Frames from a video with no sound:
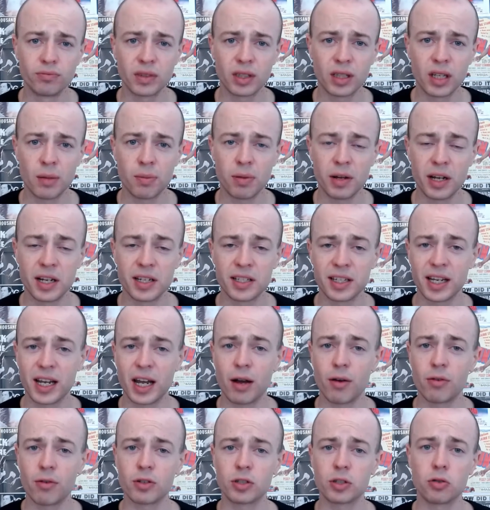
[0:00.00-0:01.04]
he plays a
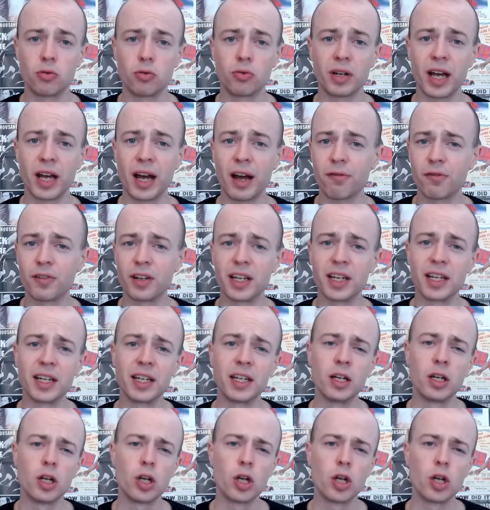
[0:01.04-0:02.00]
character called Gaffney,